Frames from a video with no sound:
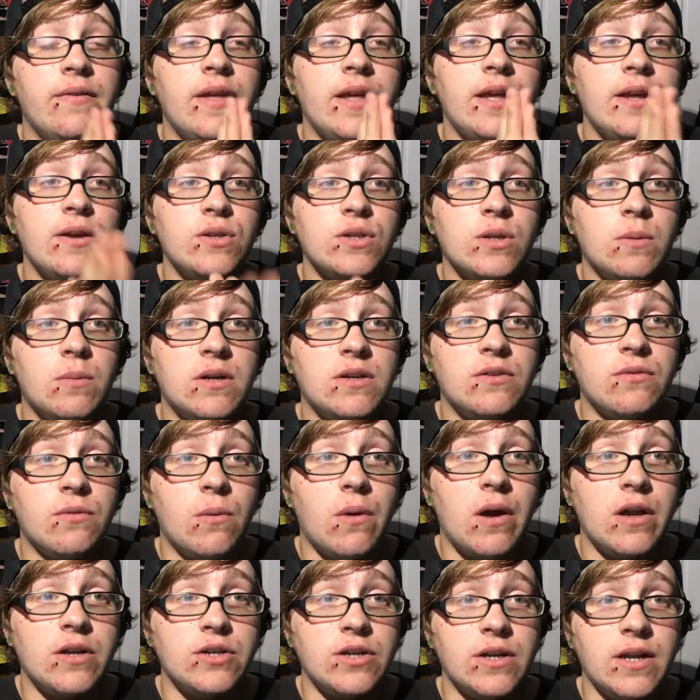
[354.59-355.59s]
Thank you so much
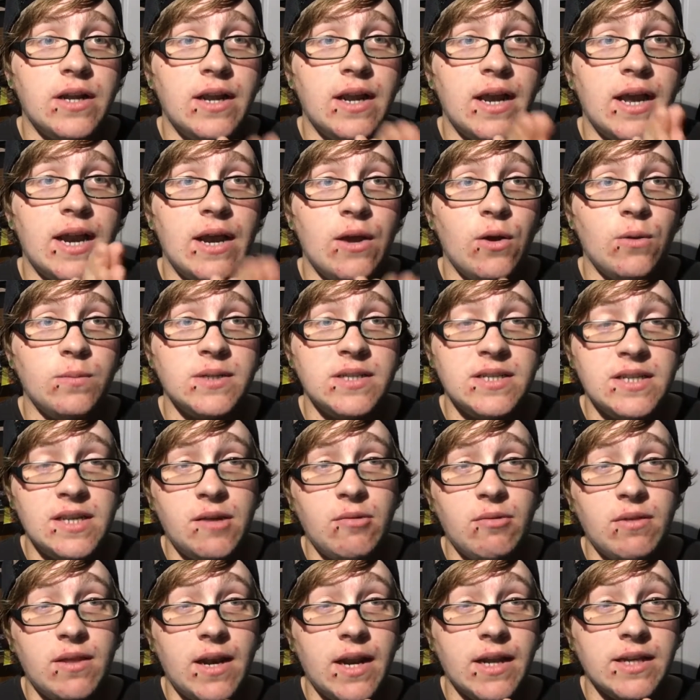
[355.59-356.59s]
for watching, and I hope to
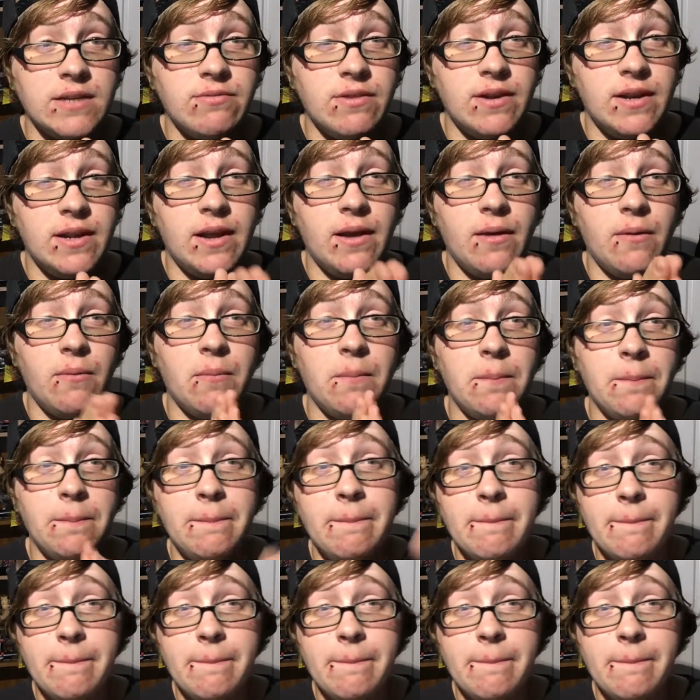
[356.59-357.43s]
see you in the next video.